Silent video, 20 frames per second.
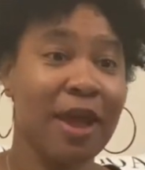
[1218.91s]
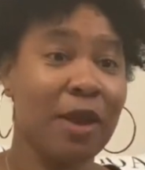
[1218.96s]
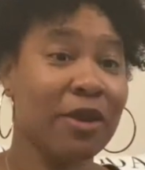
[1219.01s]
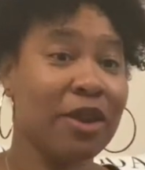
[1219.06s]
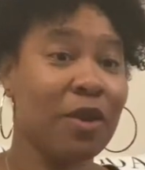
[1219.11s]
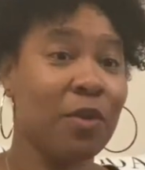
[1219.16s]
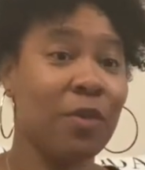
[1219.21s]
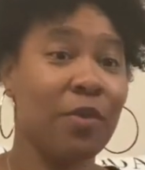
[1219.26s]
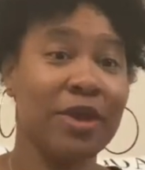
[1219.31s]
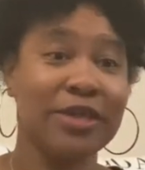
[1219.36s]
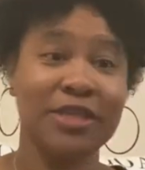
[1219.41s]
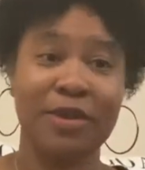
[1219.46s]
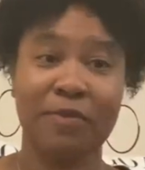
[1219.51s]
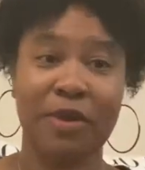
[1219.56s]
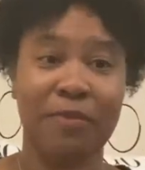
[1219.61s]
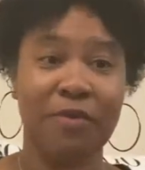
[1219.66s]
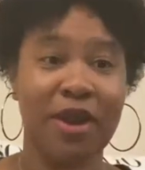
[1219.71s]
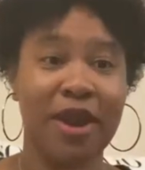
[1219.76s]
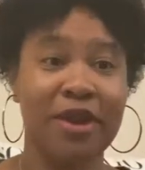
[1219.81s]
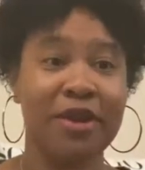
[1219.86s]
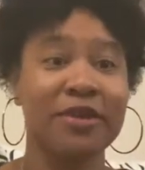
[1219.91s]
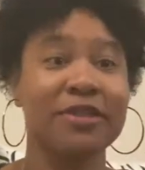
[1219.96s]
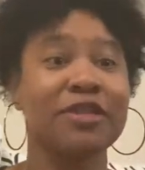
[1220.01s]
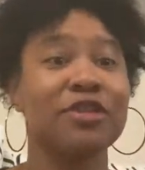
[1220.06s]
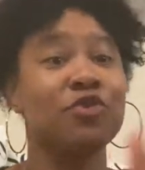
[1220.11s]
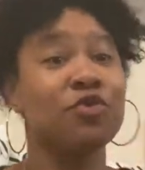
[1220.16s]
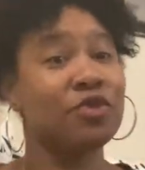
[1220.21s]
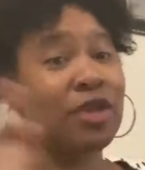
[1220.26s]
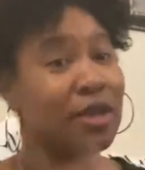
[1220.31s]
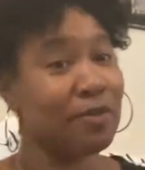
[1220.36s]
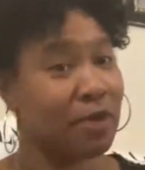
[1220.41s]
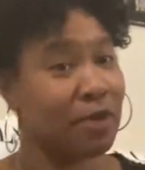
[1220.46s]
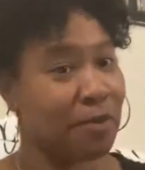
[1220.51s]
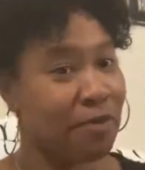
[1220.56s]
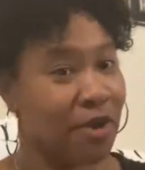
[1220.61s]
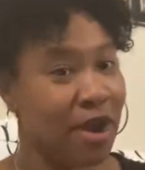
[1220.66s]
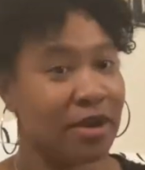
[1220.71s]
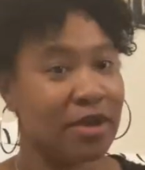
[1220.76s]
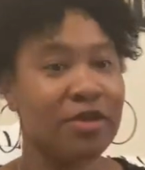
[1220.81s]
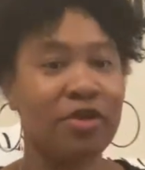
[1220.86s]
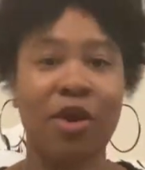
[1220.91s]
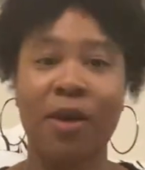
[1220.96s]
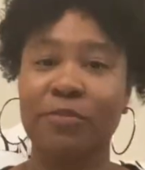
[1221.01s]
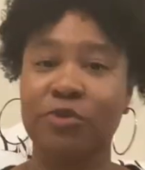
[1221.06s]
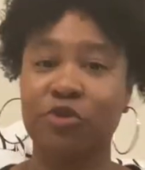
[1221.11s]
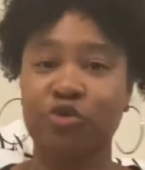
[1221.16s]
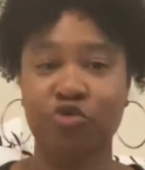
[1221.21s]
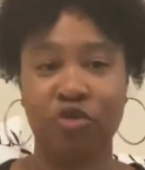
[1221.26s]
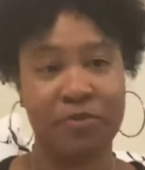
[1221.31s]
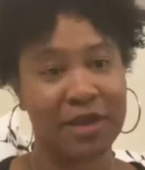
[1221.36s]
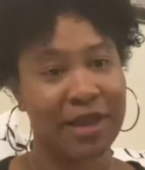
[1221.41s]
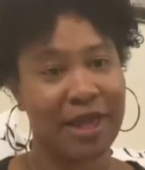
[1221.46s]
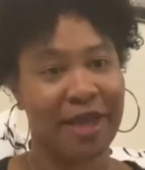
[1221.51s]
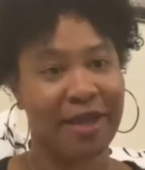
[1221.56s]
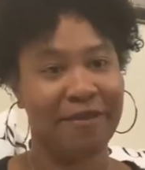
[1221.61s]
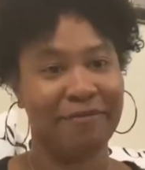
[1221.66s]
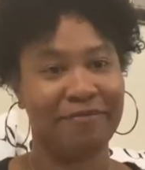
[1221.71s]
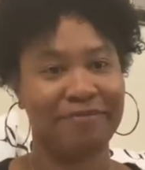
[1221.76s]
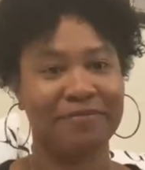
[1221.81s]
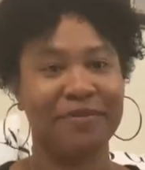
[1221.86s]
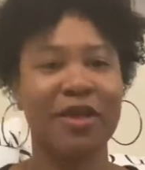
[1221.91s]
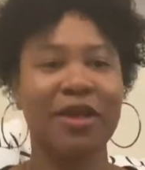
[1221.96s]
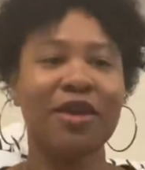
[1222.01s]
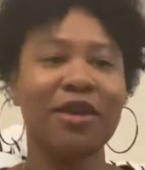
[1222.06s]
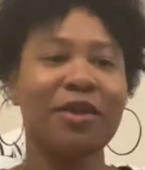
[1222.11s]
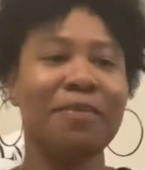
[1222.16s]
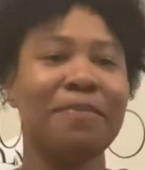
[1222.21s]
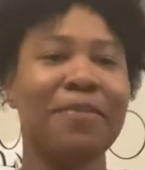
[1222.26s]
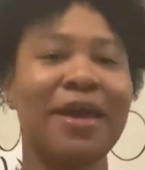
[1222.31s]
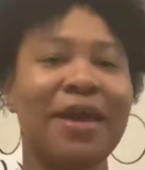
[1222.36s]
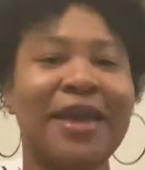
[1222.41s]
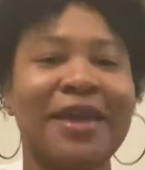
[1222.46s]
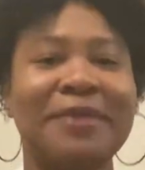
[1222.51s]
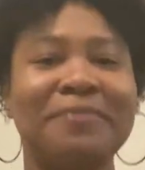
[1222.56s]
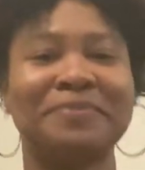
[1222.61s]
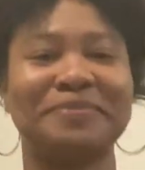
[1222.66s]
I can't wait to get my product. As soon as I get my product, I'm gonna stream it live. Goodbye.